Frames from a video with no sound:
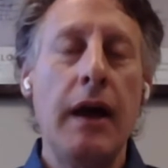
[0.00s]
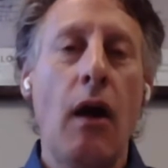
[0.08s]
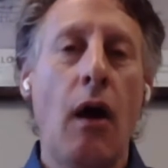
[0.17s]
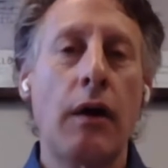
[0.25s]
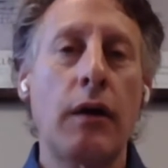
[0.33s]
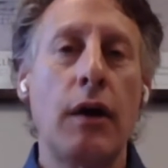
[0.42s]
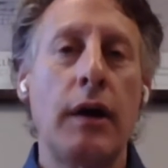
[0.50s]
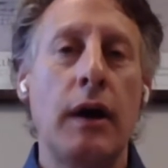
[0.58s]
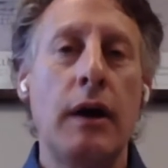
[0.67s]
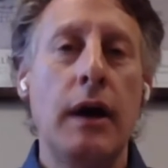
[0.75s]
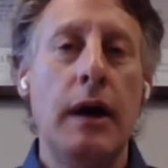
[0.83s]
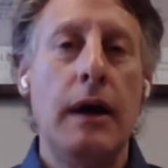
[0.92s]
they are going
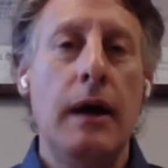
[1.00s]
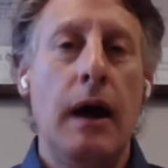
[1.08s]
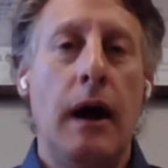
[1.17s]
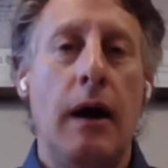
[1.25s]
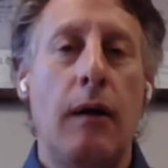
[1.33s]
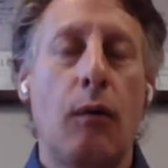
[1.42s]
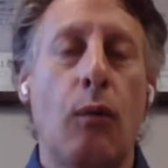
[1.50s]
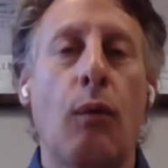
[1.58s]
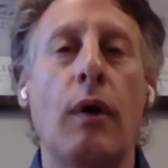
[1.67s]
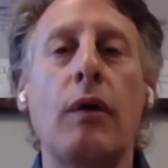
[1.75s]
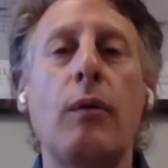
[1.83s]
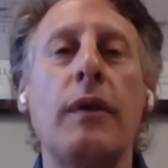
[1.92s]
to
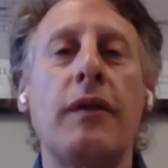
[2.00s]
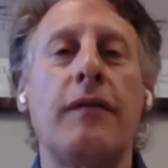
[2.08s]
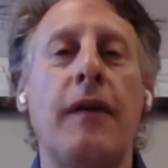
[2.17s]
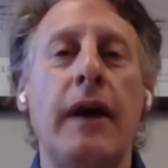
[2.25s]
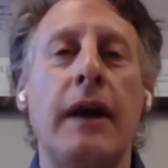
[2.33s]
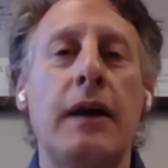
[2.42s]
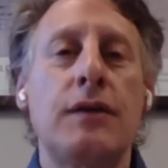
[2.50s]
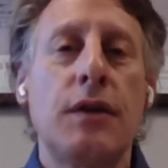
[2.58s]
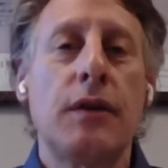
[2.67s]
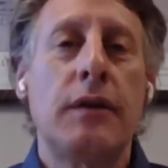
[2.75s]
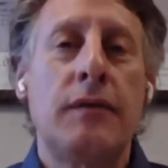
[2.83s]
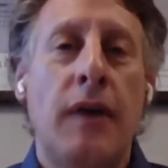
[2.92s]
work with a
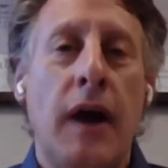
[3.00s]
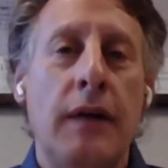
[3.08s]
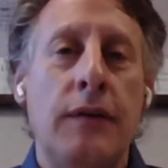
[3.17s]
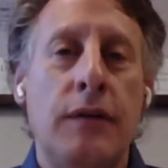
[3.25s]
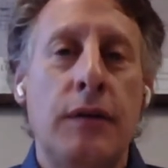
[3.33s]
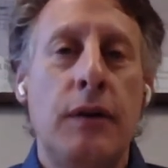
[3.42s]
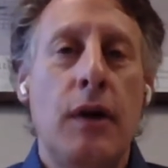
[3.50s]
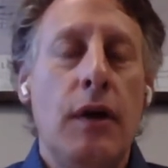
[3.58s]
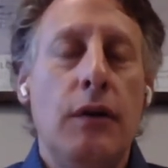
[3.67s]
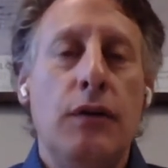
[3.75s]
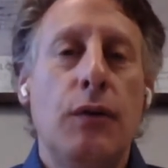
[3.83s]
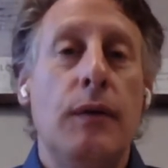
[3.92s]
financial advisor
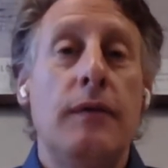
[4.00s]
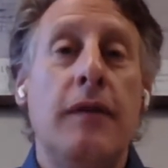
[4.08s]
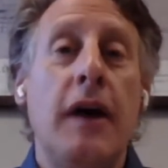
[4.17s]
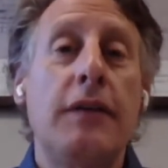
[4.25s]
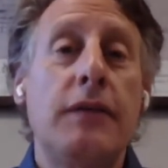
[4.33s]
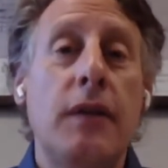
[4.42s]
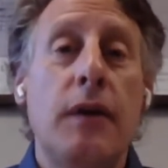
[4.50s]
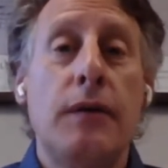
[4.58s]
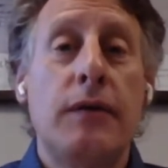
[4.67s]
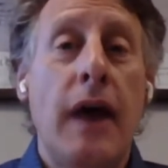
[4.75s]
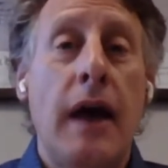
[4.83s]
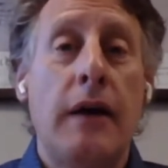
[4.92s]
to invest
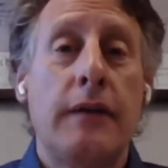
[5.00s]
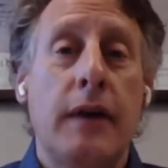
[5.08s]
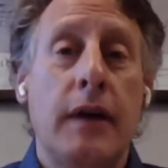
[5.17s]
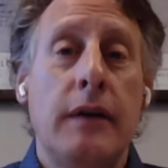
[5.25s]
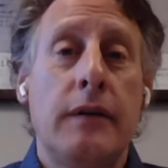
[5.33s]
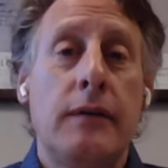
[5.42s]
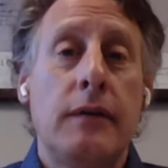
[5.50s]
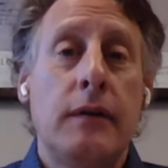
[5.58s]
those assets